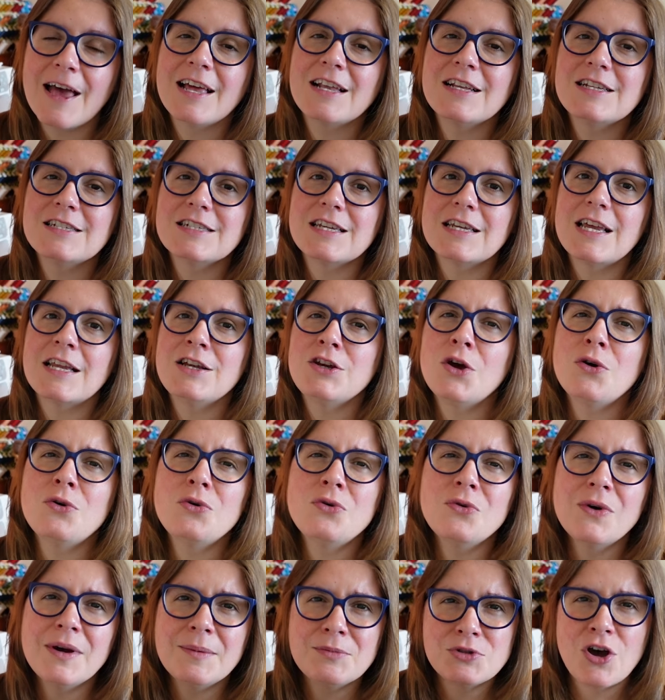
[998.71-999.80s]
and know
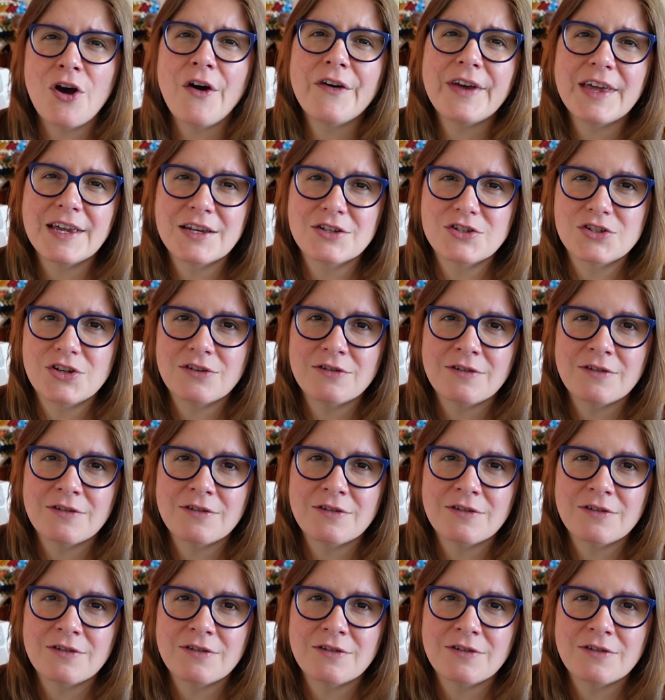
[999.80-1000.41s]
who I'm talking to.